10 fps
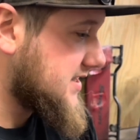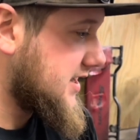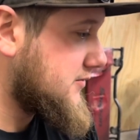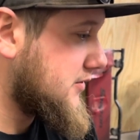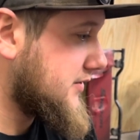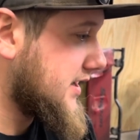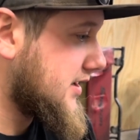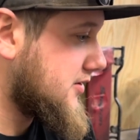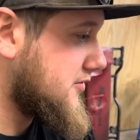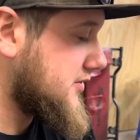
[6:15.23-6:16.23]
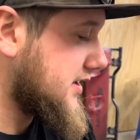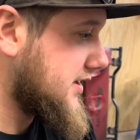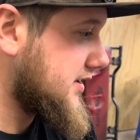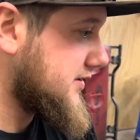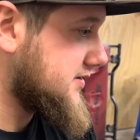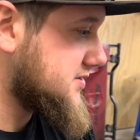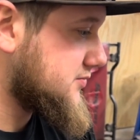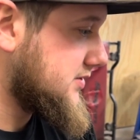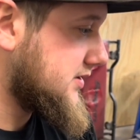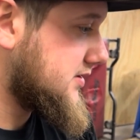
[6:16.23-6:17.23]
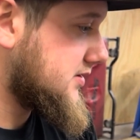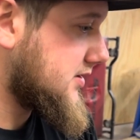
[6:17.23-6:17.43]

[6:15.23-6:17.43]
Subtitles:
kind of what we got going on this week.